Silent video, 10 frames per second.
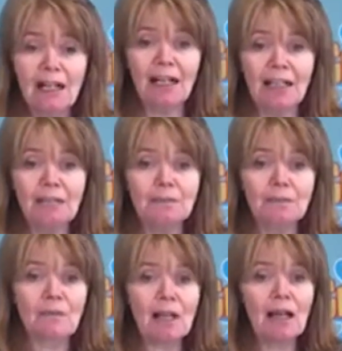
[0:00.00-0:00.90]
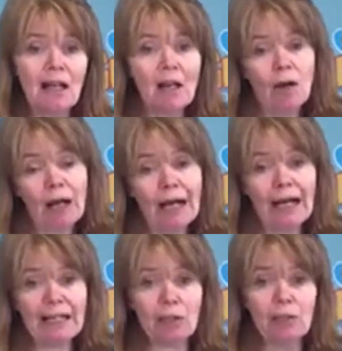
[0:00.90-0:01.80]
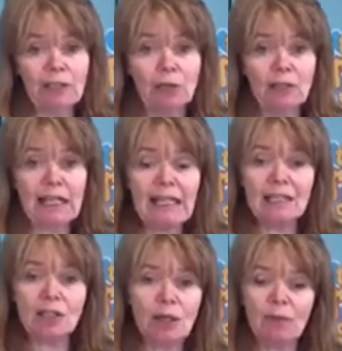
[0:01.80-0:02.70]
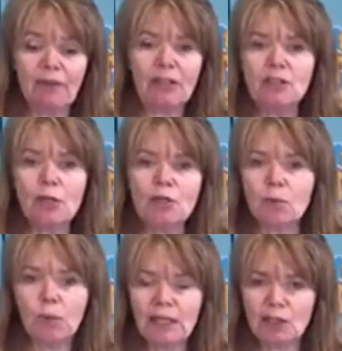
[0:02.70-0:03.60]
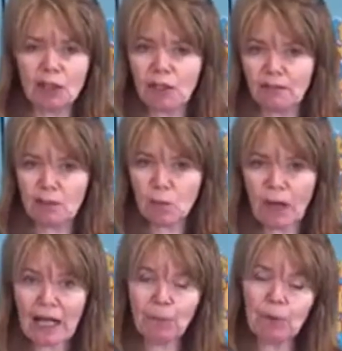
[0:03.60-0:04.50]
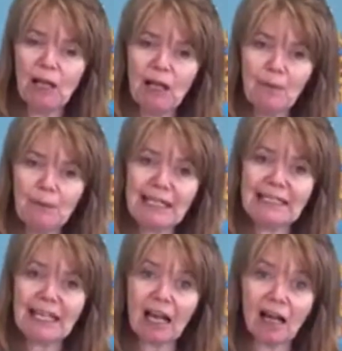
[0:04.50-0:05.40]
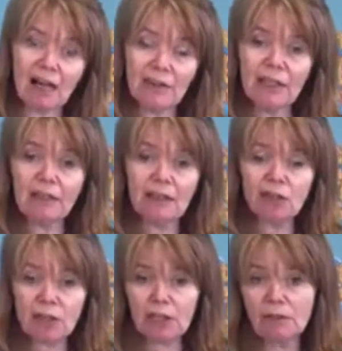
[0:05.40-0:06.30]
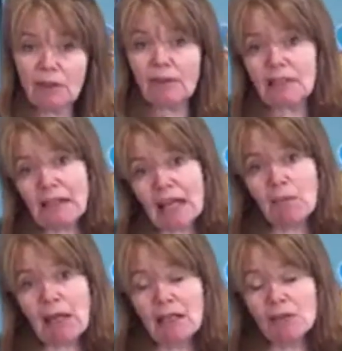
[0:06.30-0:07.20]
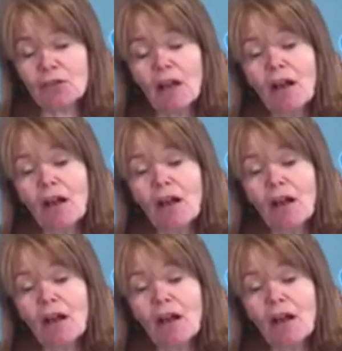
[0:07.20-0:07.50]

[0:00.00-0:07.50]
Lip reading: I had 3 young kids, so they were very social with each other as well, but meeting other children of the same age,